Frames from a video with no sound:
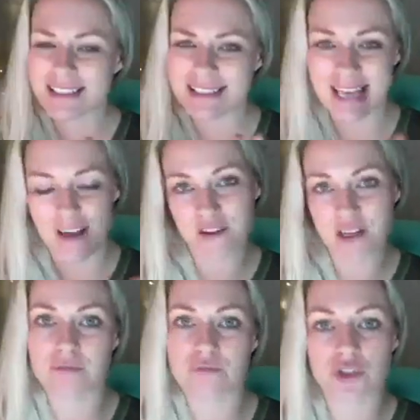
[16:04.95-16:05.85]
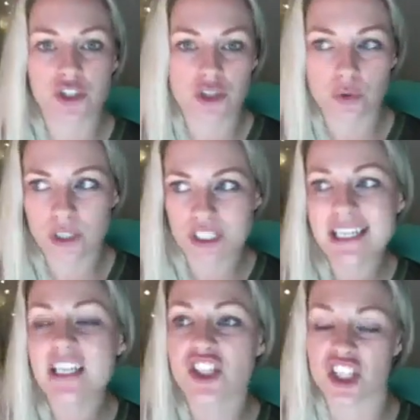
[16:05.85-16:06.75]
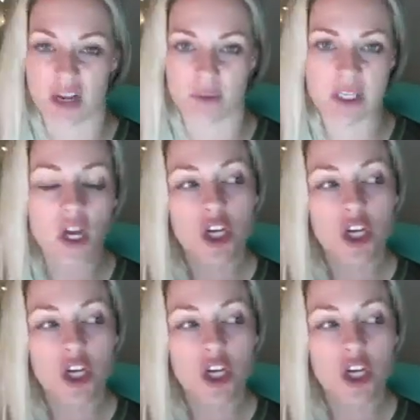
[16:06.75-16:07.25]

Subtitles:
7 tortilla chips.